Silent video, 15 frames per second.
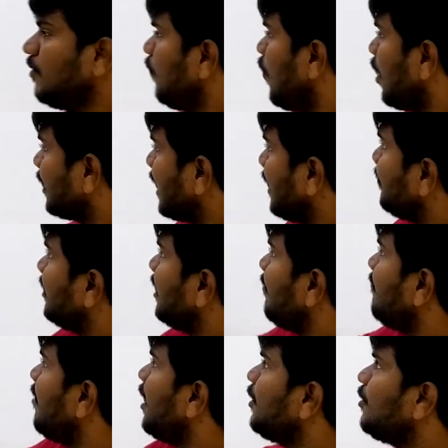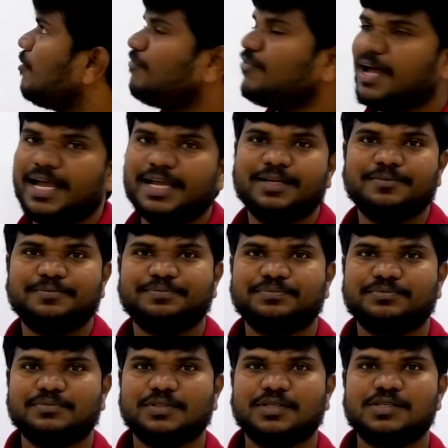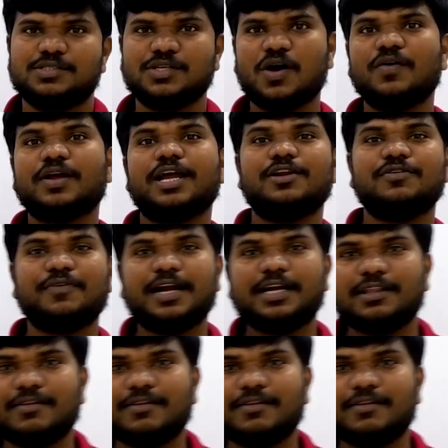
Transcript: What can be the value of I? So how can we find